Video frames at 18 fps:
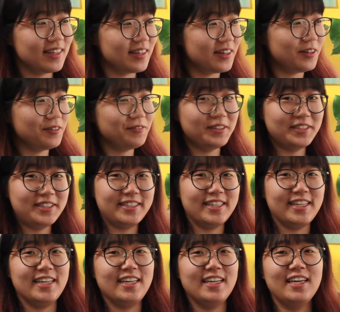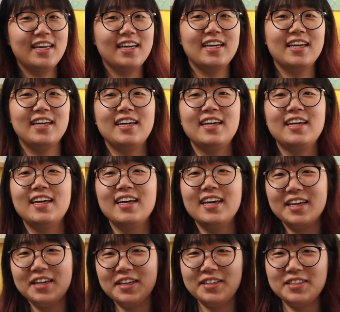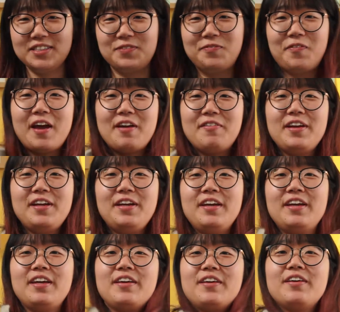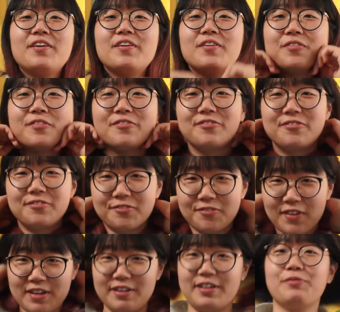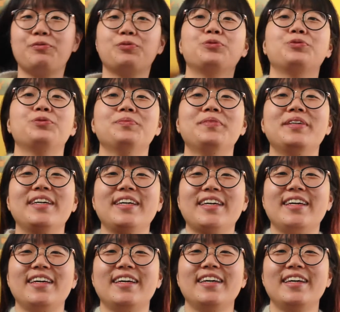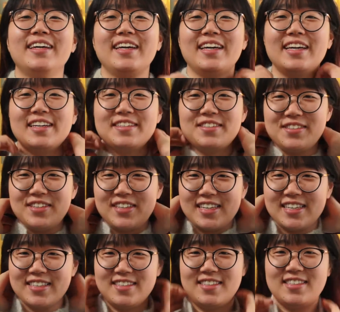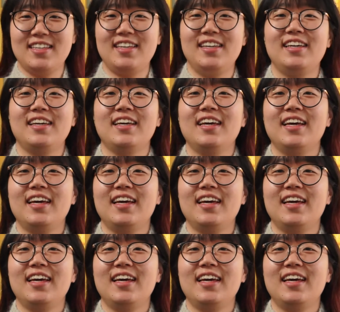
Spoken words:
Obviously it's very, very warm, as you can see.